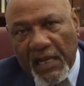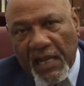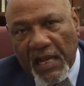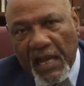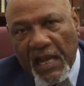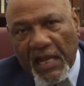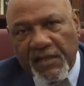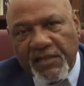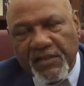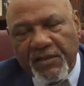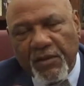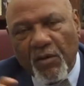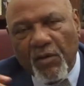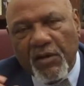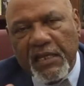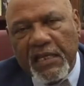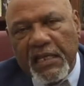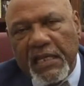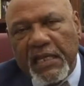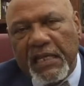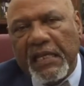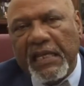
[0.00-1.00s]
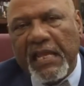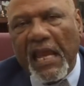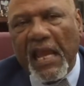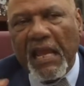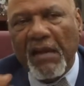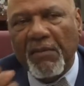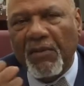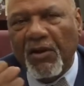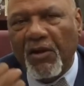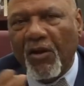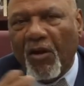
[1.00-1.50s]
And so he
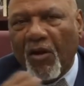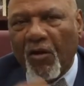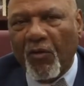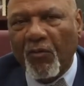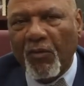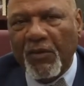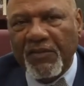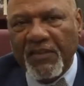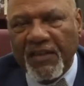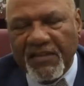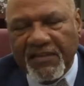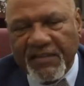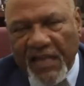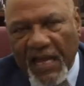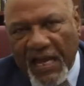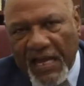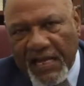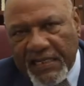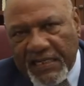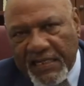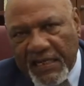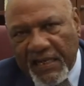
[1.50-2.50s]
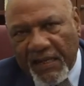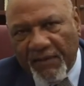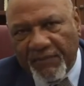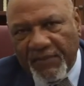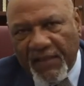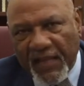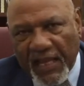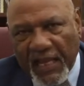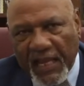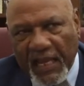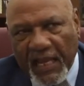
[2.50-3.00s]
came along with this idea of
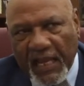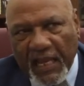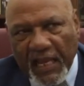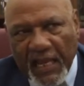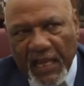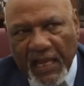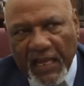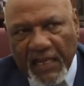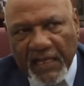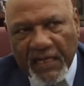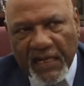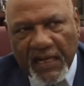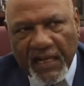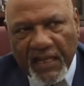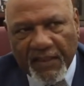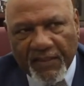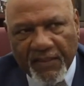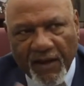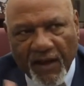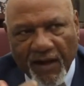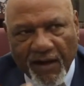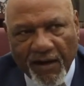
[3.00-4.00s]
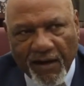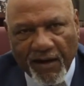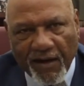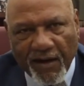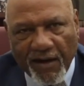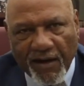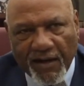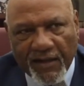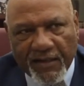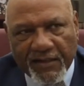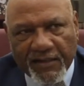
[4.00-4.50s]
the head, the
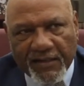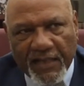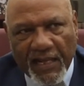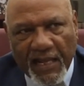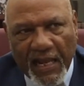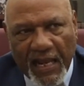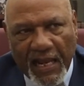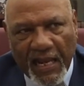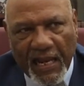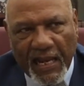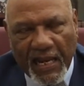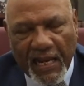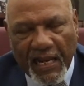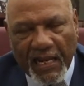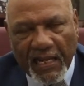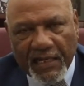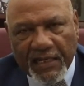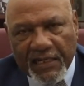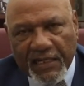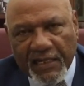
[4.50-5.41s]
heart, the hand.